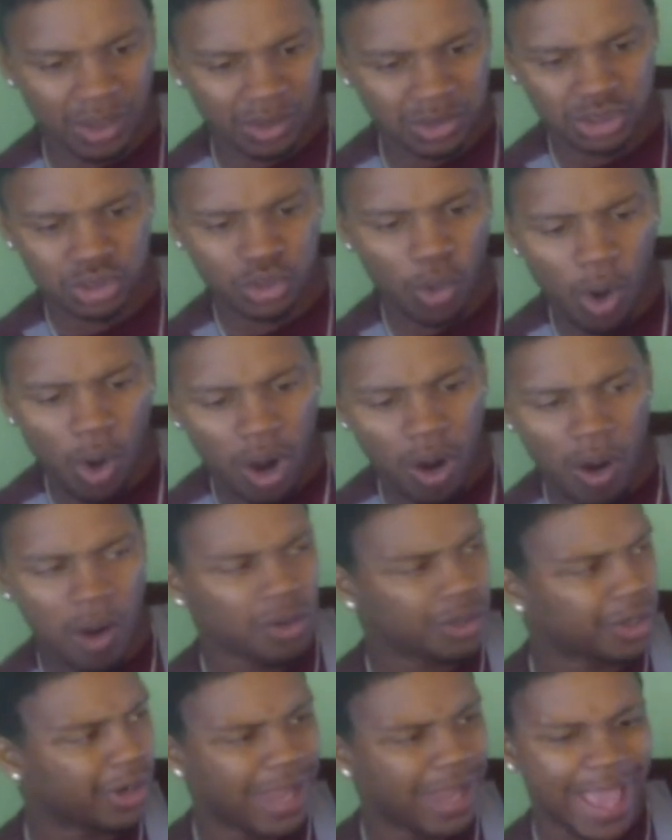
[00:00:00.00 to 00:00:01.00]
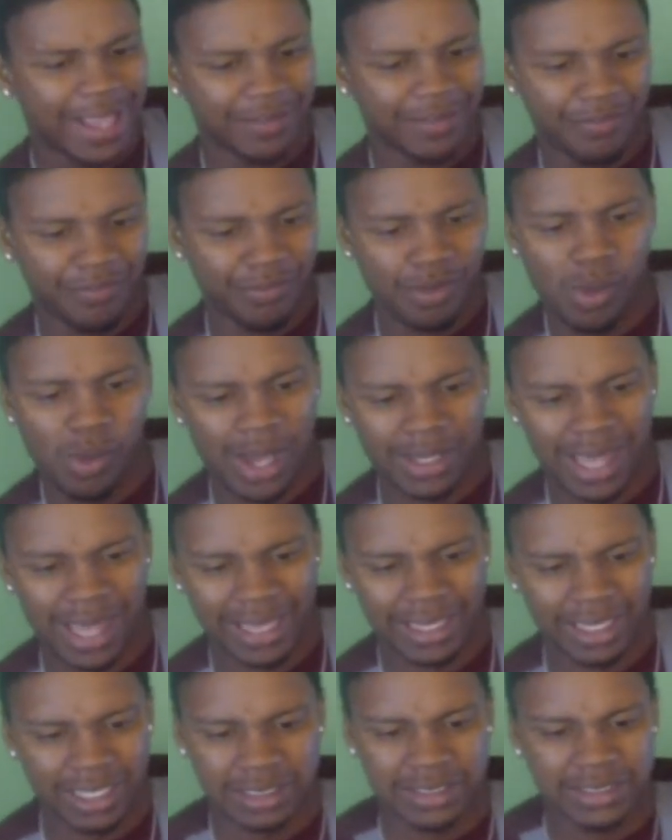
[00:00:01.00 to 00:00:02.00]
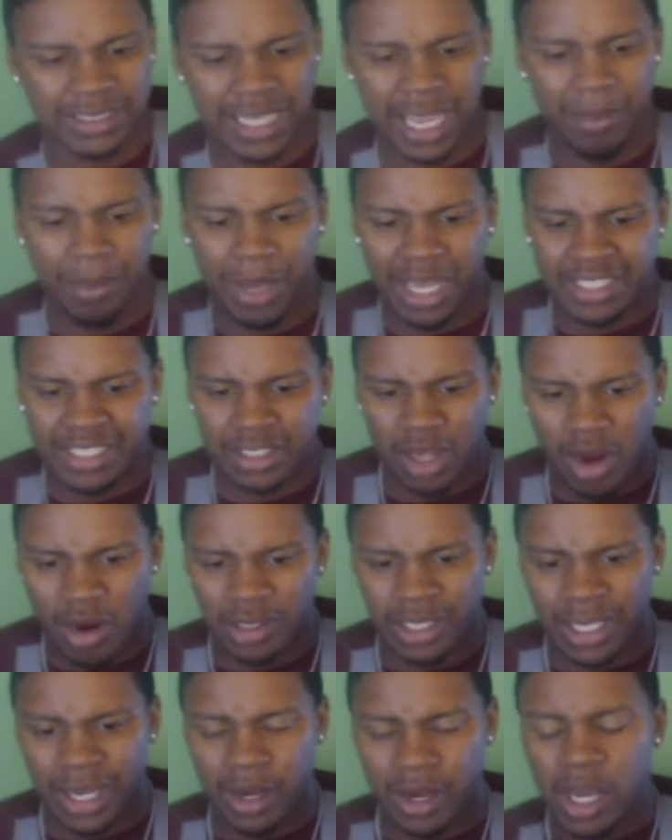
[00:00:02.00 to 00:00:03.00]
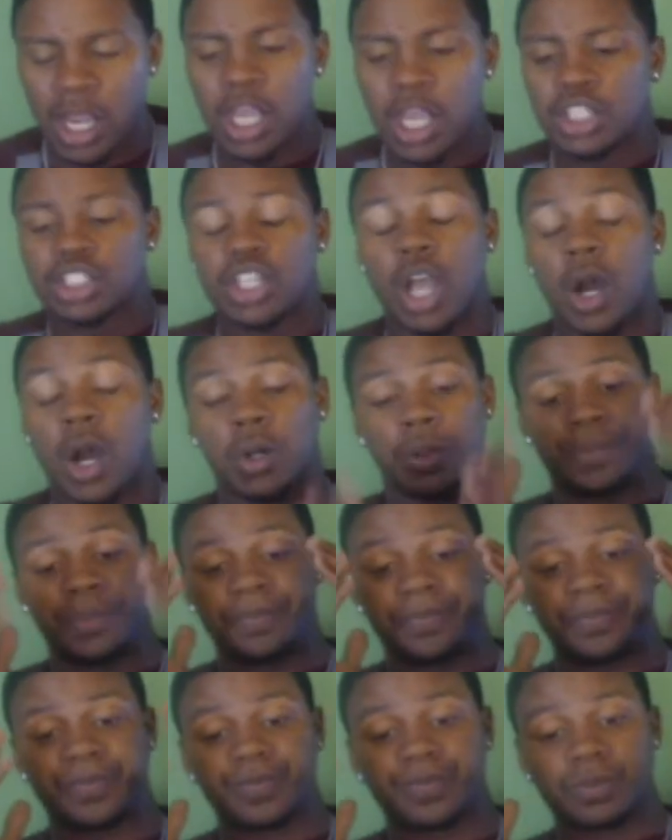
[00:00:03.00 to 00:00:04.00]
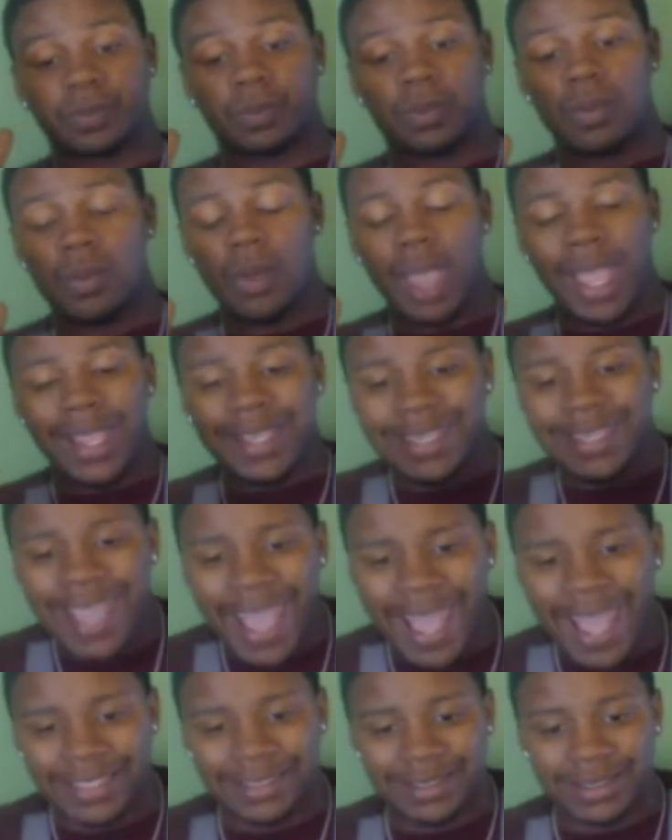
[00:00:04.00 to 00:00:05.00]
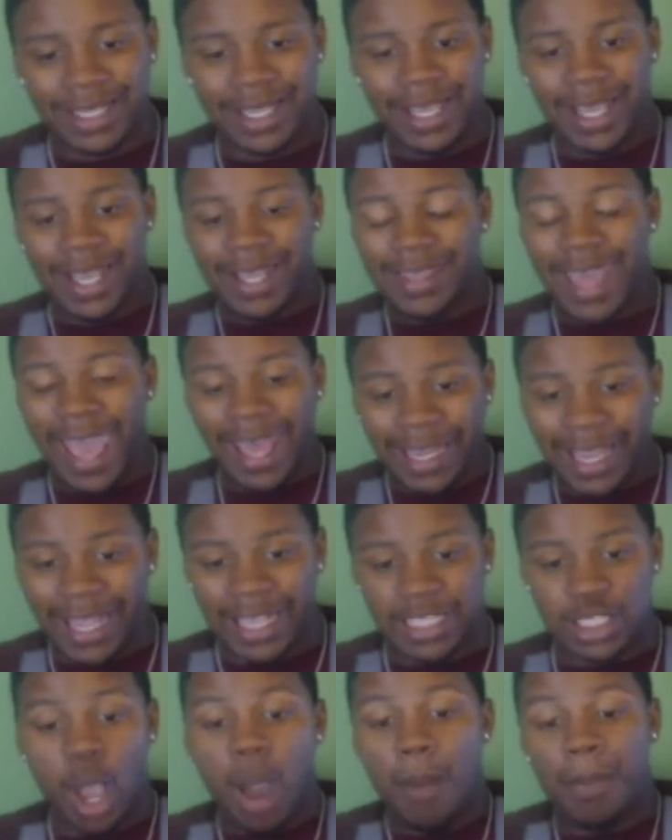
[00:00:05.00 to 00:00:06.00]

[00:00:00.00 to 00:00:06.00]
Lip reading: store owner like 10 minutes earlier. So, yes. That is,